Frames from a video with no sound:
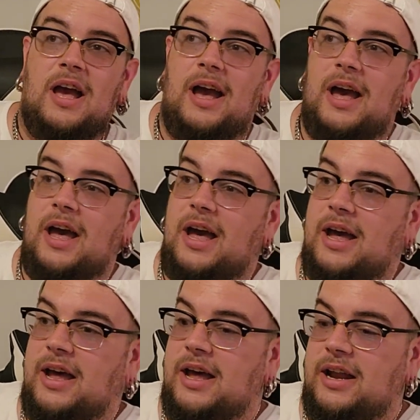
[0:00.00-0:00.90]

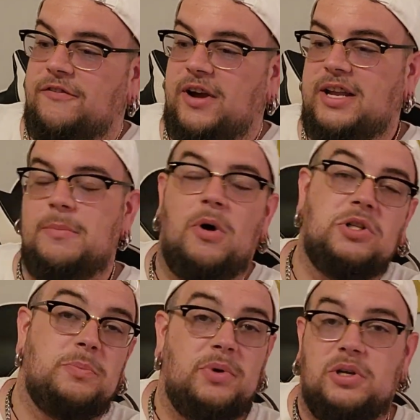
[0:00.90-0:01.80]
And if I can get
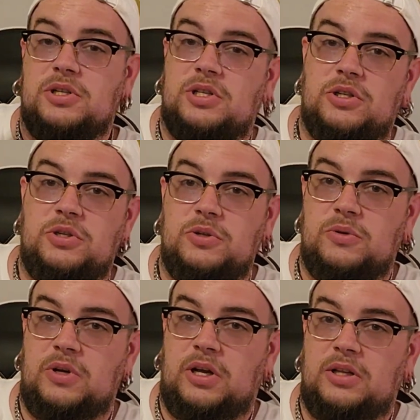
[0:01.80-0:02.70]
multiples, I'll
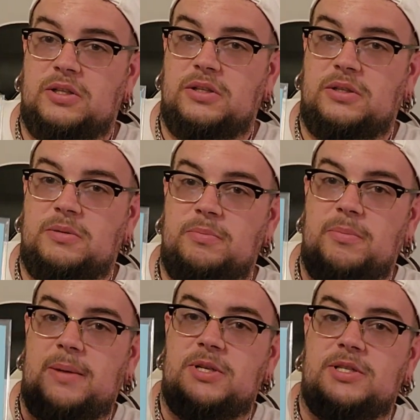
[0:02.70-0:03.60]
do
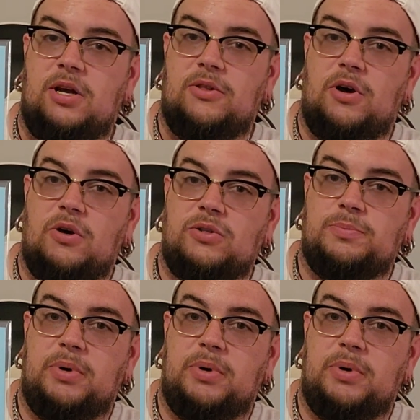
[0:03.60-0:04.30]
maybe sell those.